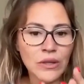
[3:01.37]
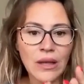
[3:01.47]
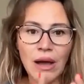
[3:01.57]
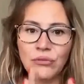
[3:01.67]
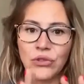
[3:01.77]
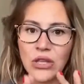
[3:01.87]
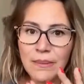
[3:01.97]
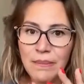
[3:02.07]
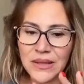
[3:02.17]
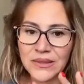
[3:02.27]
two and a half,
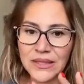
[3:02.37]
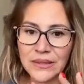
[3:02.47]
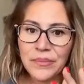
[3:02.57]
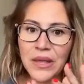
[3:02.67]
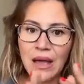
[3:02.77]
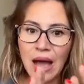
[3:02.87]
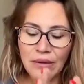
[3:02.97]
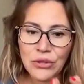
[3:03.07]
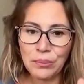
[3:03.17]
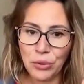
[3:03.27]
three months
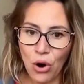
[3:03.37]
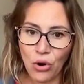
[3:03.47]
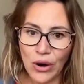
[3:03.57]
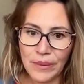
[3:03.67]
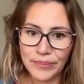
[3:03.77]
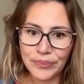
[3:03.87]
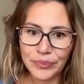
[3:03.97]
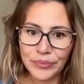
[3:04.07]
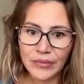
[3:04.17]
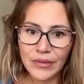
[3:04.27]
of the program.
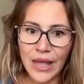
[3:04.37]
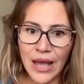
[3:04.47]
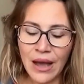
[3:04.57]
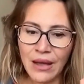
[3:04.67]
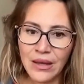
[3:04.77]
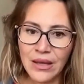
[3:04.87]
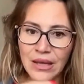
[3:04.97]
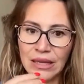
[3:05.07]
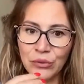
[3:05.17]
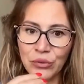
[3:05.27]
Uh,
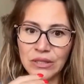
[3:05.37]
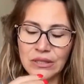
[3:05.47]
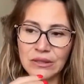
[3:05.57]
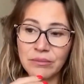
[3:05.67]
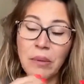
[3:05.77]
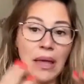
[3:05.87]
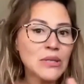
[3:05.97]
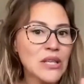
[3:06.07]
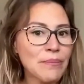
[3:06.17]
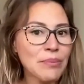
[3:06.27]
it was
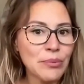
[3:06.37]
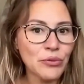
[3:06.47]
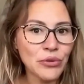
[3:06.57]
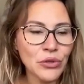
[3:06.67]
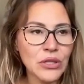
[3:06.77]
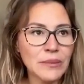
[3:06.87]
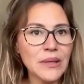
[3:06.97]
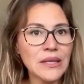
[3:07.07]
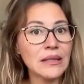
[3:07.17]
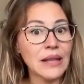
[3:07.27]
maybe some people feel it
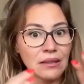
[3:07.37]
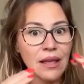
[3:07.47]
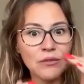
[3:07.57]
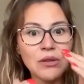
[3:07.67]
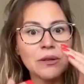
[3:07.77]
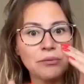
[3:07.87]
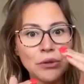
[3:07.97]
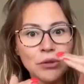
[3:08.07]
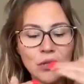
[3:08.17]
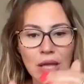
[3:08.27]
immediately. I definitely
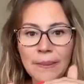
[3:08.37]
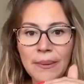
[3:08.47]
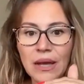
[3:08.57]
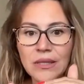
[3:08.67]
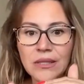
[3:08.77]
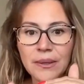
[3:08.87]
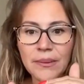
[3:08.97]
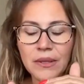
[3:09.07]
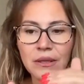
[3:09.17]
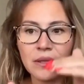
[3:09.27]
felt stabilizing
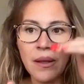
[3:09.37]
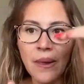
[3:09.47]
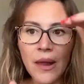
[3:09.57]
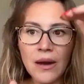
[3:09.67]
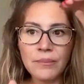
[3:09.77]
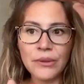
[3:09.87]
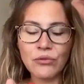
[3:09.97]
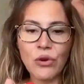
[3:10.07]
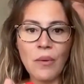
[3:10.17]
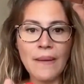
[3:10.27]
immediately,
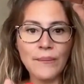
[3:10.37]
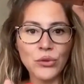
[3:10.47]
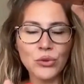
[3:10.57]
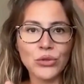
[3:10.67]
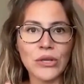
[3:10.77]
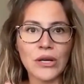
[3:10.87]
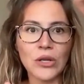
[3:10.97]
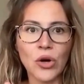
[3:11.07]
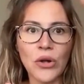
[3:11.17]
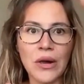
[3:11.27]
but for my mood to
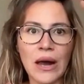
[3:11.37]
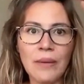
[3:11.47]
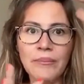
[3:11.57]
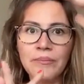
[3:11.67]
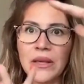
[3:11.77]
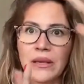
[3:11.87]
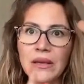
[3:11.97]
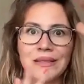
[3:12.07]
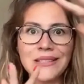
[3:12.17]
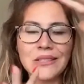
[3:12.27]
start going up,
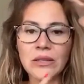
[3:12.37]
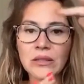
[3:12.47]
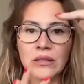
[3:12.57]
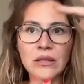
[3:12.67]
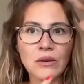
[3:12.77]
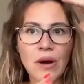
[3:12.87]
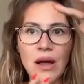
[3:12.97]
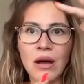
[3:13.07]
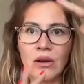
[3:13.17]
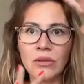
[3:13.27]
it started
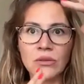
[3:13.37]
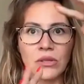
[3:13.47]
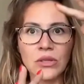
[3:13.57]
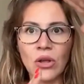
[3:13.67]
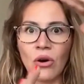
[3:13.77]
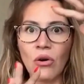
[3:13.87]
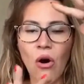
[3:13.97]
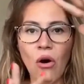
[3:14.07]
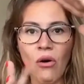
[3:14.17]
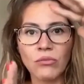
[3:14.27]
around you
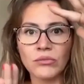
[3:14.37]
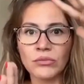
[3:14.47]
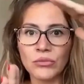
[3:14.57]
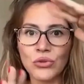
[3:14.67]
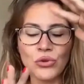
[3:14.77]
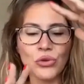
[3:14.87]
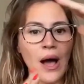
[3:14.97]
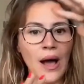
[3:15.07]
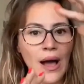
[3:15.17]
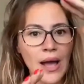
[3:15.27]
know mm,
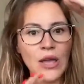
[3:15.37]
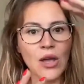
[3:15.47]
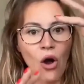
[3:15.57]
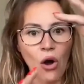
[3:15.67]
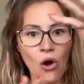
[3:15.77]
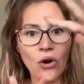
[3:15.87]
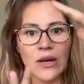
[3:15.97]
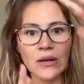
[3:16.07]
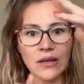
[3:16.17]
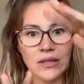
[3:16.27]
July,
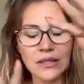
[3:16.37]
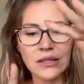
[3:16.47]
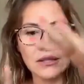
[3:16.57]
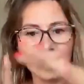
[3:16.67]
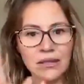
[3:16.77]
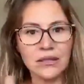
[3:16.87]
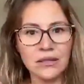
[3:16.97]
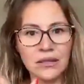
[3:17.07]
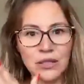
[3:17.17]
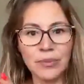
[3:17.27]
August, and
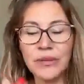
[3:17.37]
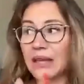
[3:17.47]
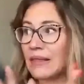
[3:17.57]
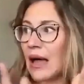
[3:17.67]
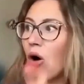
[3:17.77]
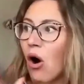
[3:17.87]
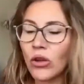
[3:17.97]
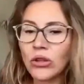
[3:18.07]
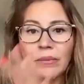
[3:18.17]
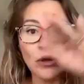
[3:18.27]
it's it's been and now
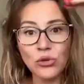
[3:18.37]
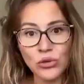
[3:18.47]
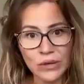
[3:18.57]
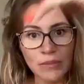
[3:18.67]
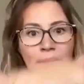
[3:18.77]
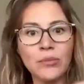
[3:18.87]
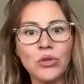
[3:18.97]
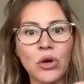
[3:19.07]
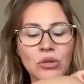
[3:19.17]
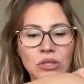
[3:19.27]
autumn. I usually my
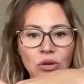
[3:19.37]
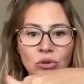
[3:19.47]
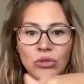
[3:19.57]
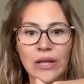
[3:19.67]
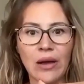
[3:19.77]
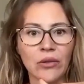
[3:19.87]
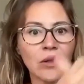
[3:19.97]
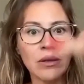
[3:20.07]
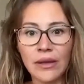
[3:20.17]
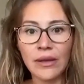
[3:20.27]
mood always goes down.
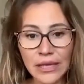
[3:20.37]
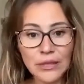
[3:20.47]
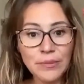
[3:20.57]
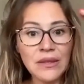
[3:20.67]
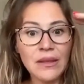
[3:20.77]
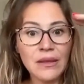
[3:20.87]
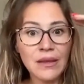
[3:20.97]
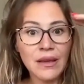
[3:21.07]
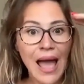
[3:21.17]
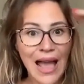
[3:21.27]
It's been
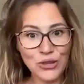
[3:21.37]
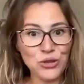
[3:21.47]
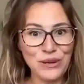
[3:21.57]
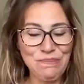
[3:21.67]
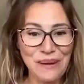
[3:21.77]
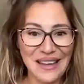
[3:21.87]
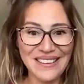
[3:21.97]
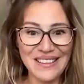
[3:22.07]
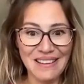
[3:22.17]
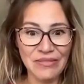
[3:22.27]
actually
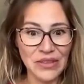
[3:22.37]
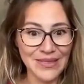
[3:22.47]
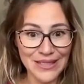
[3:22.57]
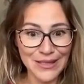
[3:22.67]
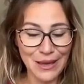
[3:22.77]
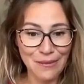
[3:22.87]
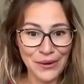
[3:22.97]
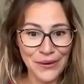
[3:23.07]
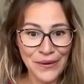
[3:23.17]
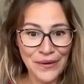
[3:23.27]
better than in the
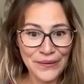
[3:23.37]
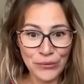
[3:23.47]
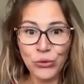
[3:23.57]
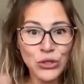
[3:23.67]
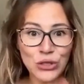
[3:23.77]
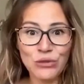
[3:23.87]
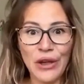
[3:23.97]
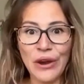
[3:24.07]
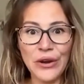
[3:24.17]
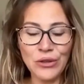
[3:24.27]
summer which is
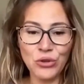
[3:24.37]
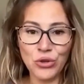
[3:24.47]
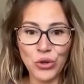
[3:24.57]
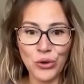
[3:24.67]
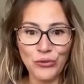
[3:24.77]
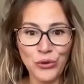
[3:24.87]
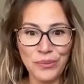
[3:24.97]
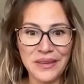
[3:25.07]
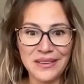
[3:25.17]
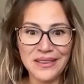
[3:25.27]
very unusual for
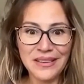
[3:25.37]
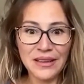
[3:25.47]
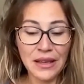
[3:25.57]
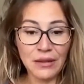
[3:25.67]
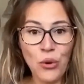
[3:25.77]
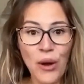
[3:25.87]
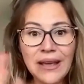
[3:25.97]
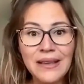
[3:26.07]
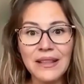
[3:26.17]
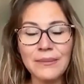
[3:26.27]
me. And
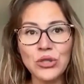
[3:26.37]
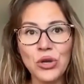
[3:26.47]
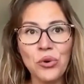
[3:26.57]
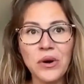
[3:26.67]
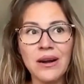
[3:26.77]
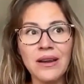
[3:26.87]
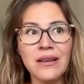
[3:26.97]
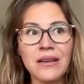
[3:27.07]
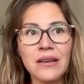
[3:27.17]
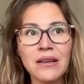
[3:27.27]
waking up so
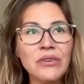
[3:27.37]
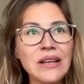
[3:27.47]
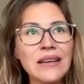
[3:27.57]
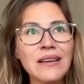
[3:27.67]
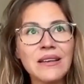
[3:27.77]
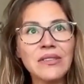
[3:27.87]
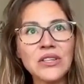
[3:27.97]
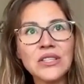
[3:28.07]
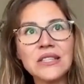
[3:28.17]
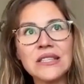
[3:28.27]
early, feeling
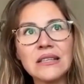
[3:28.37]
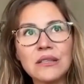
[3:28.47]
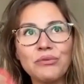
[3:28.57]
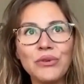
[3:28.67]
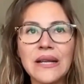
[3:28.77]
there is the sense of